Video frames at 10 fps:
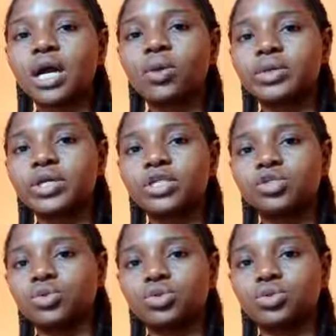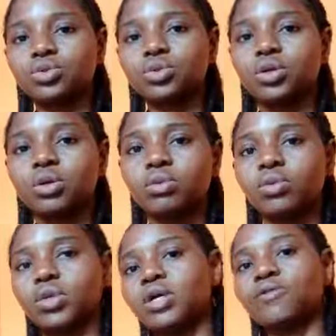whether on Facebook, whether on
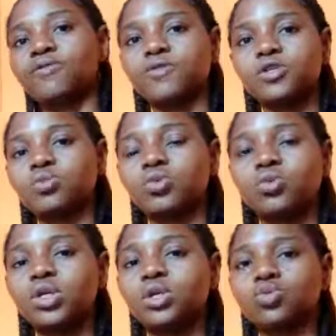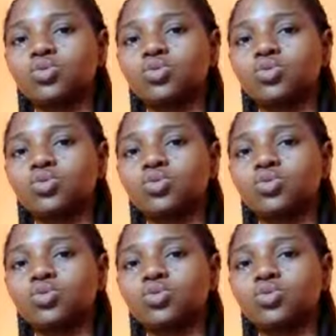Twitter, whether on LinkedIn.